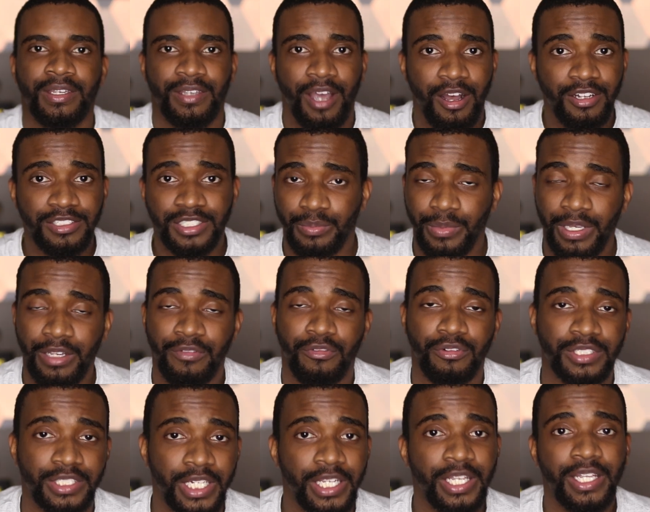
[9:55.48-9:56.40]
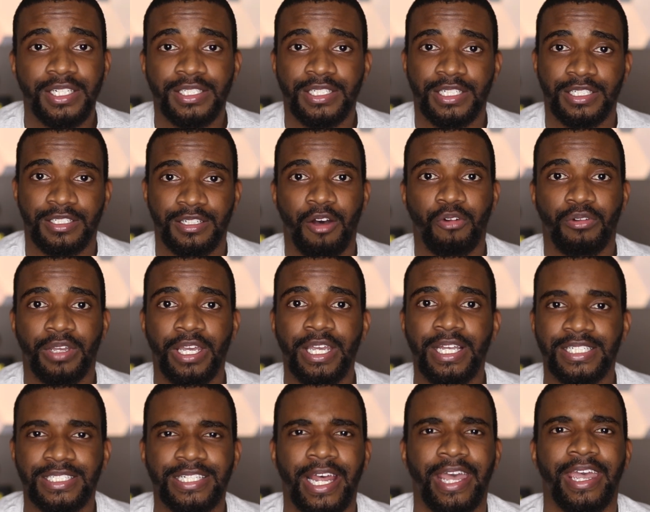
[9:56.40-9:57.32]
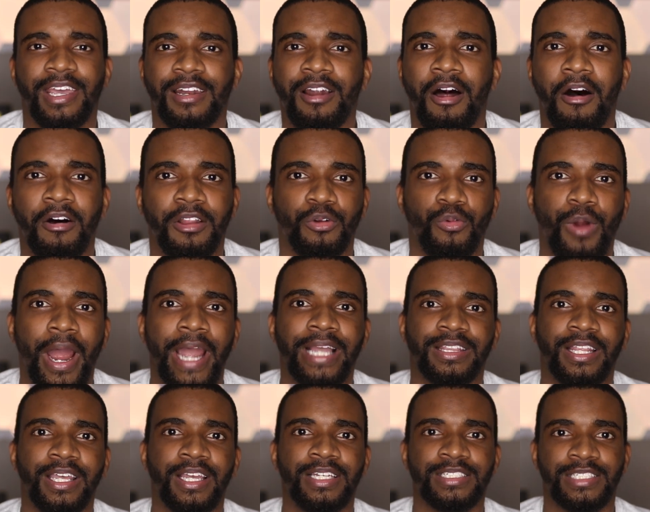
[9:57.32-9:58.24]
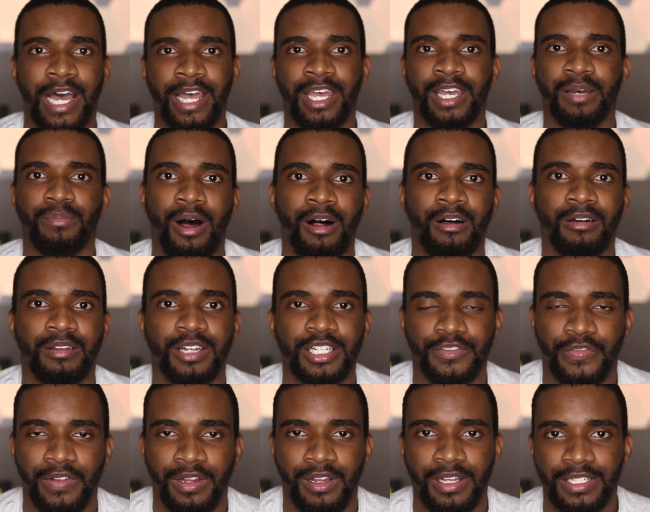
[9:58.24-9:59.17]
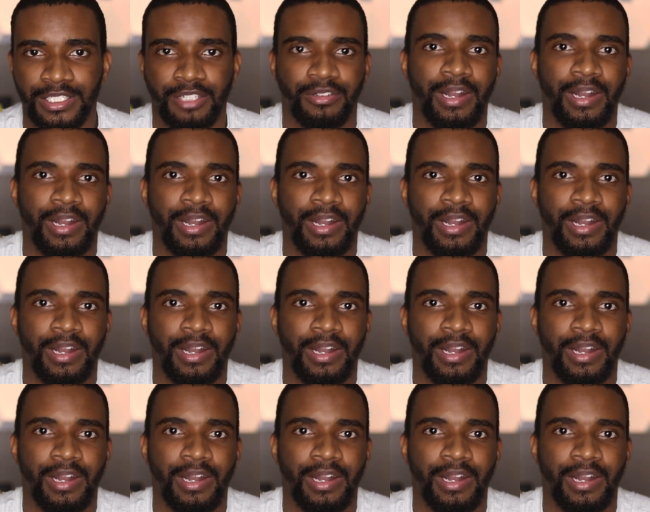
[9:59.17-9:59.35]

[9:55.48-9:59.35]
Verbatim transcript: Y'all some evil geniuses, low-key, saying all the right things, got him all in his feelings.